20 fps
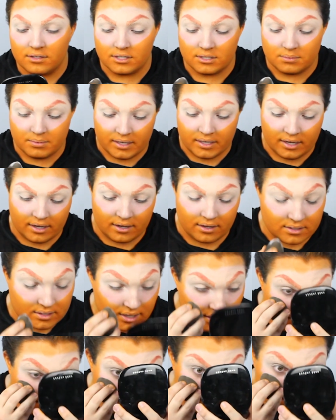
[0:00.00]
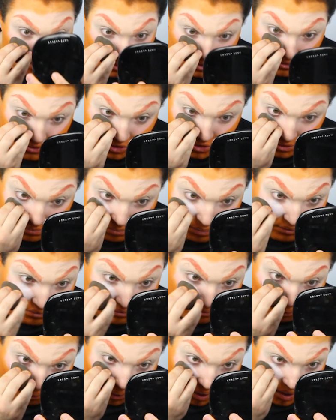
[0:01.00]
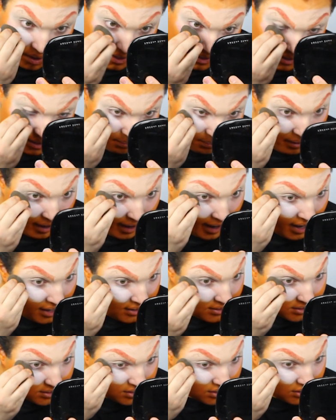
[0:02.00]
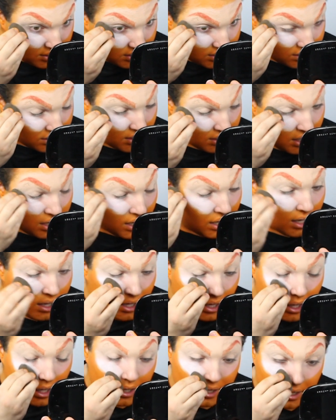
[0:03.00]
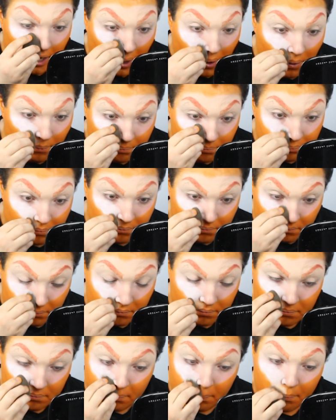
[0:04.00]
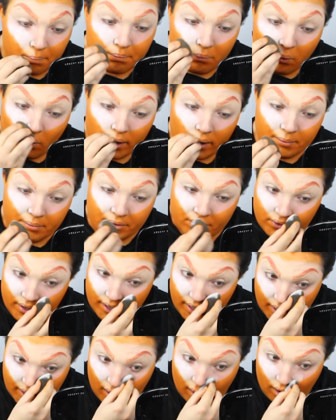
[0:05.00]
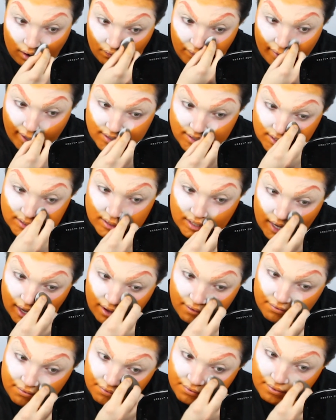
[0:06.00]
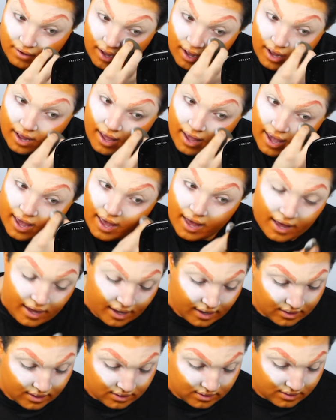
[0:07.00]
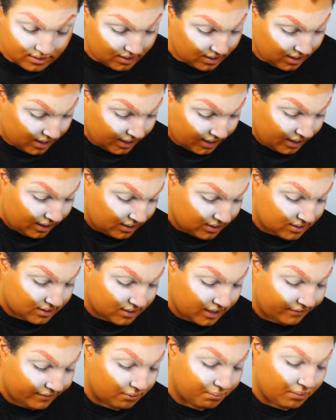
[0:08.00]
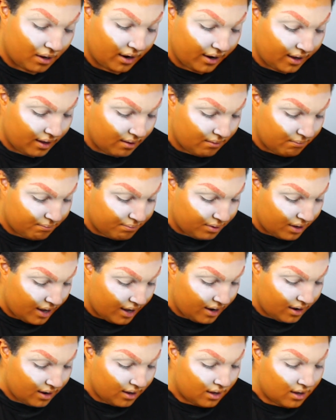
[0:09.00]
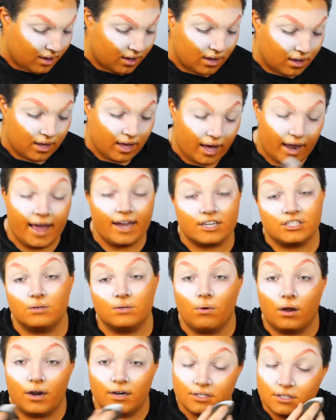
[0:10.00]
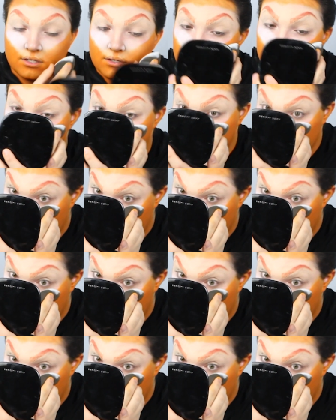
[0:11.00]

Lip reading: just because I've done YouTube before in the past, just, you know, boy beauty, all that stuff, and I kind of just give up on it. And I actually wanted to do this